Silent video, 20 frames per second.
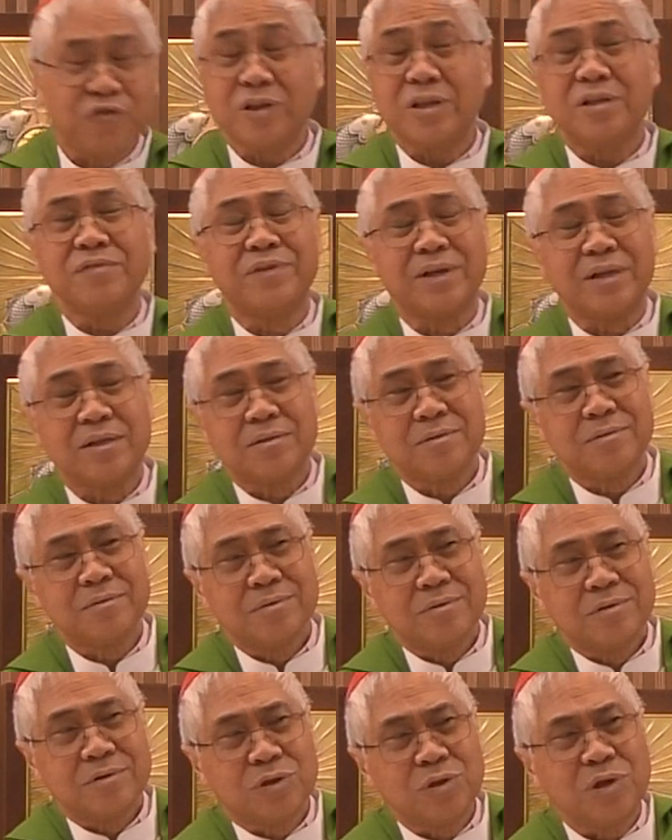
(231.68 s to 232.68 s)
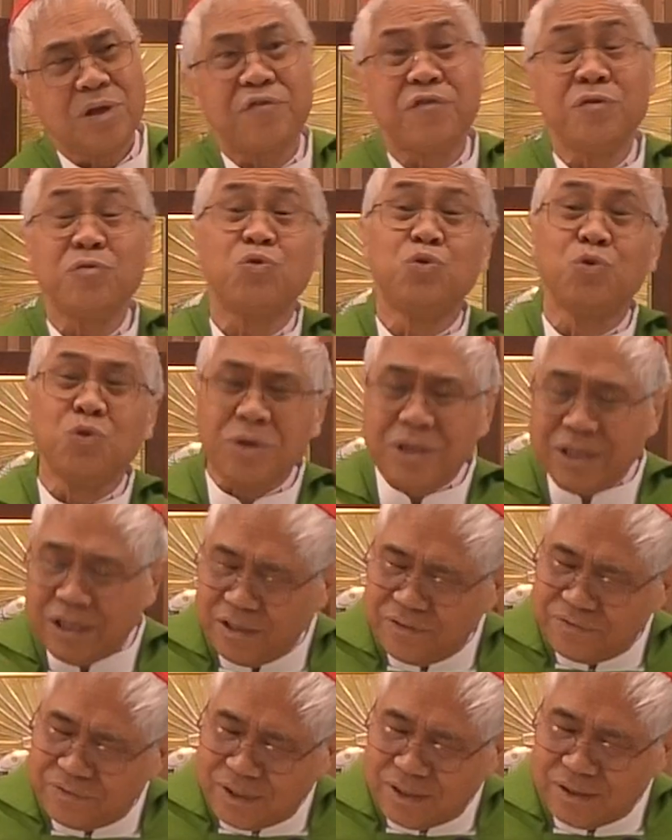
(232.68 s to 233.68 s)
for evil. So if you do
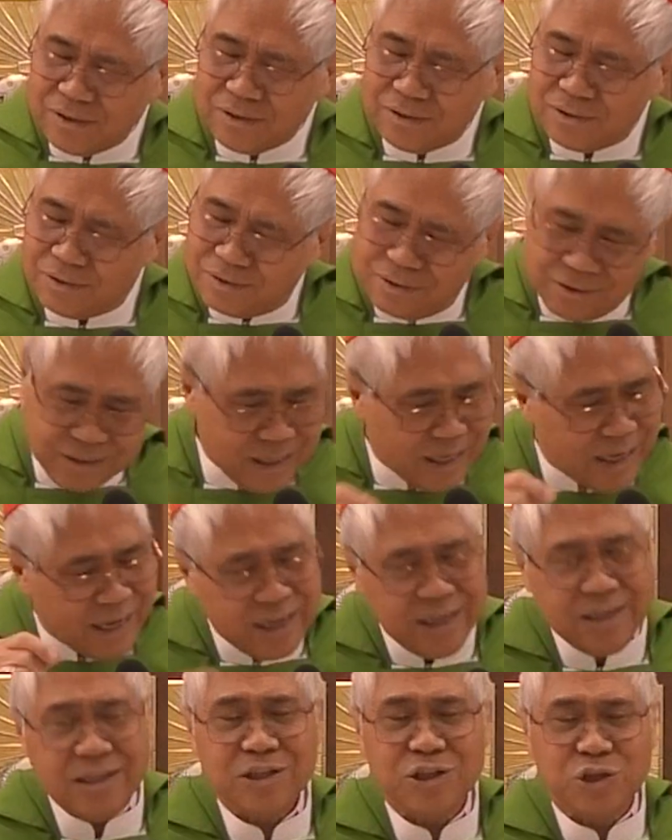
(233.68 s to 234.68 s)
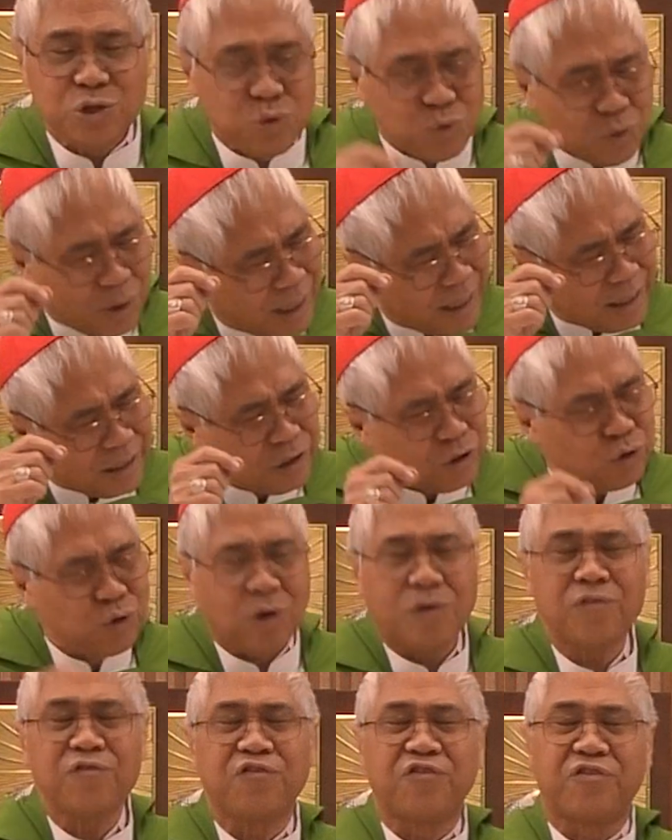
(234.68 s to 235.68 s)
evil, then you are
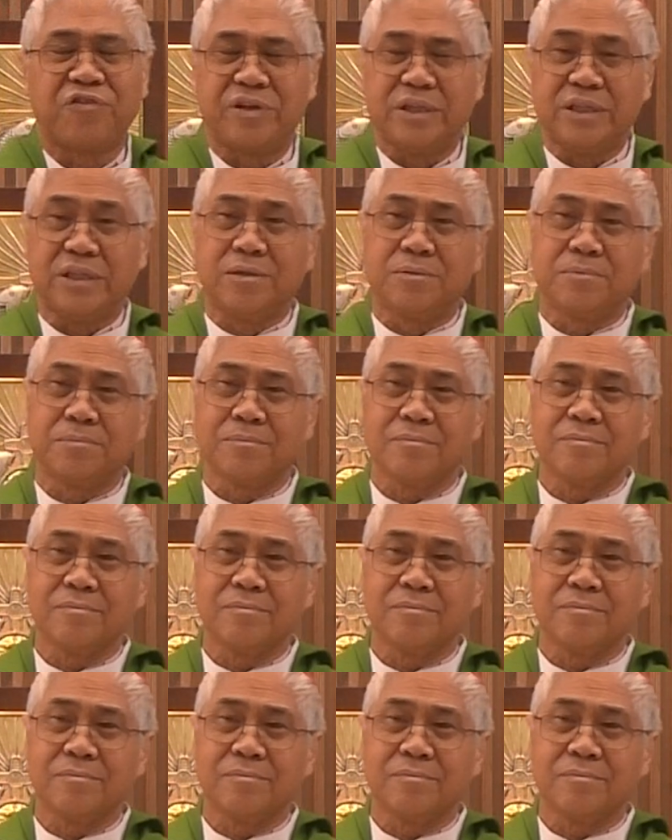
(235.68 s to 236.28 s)
not free.